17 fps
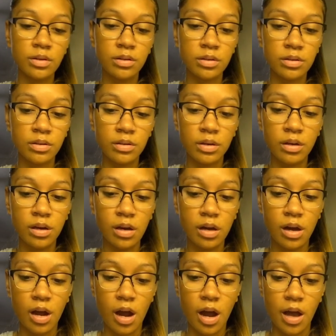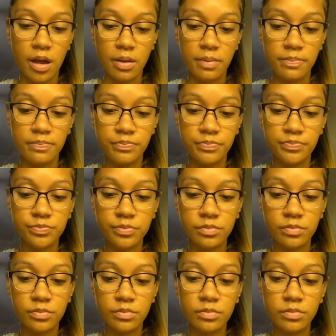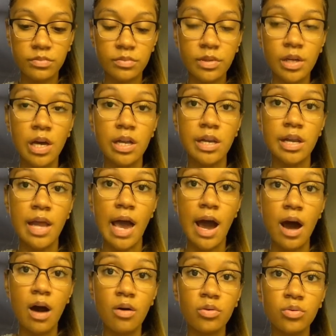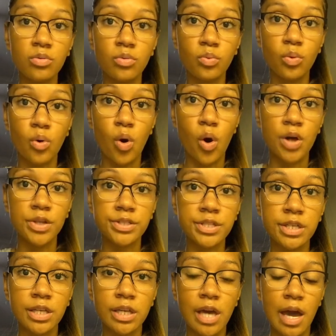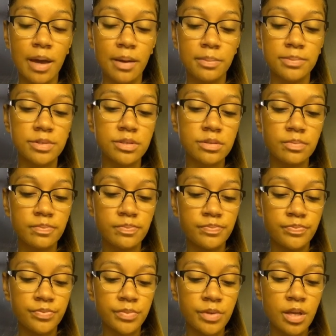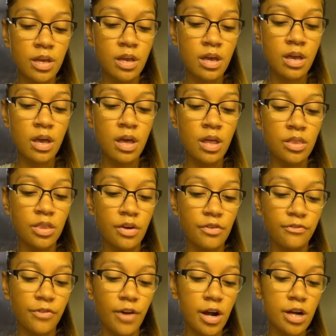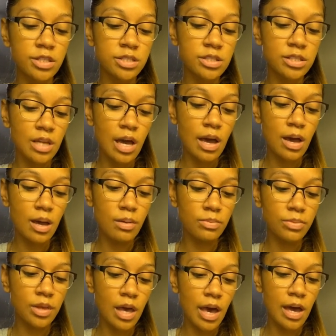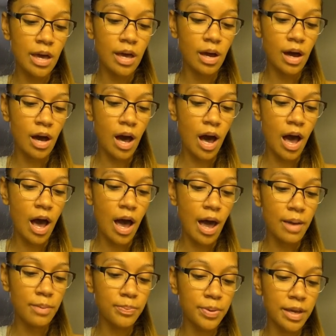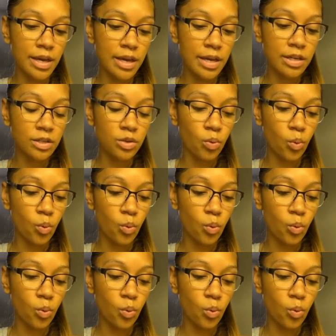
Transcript: All right, now we're on to the names. The first name that I picked was